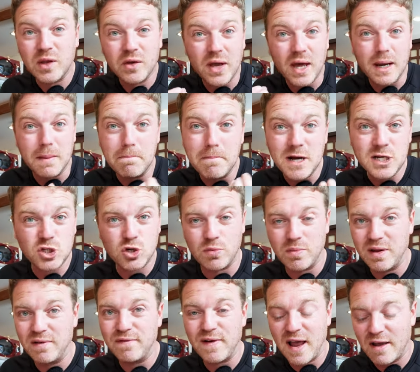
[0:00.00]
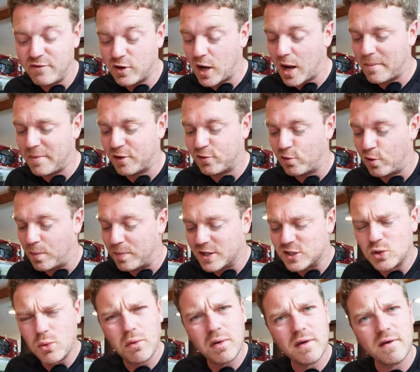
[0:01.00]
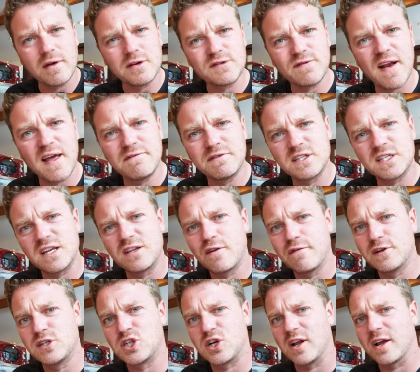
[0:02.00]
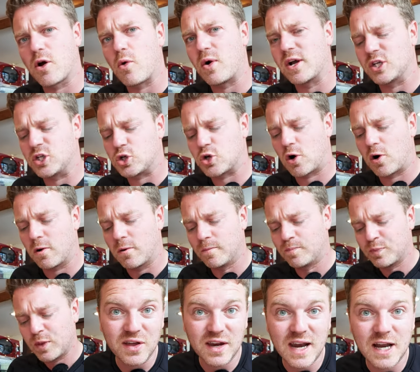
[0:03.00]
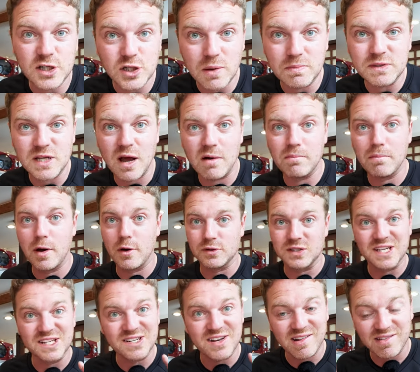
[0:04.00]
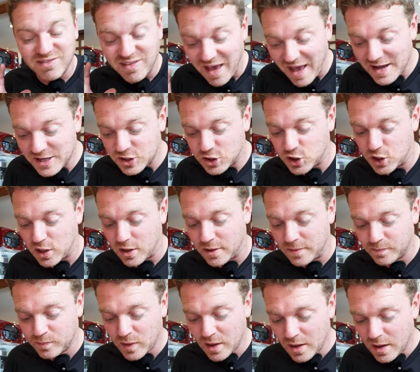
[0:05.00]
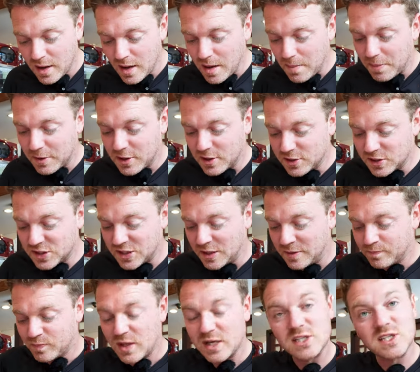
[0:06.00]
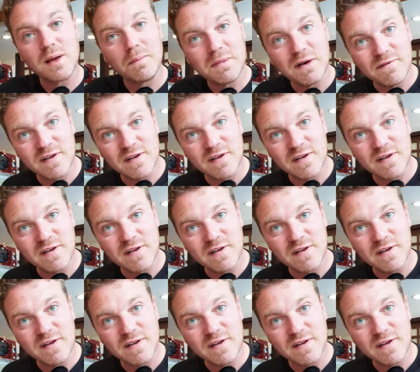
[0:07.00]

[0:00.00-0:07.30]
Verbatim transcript: You get the mushroomy flavour coming through, because all of those flavours individually are quite strong. The thing that jumps out most is the texture. Because some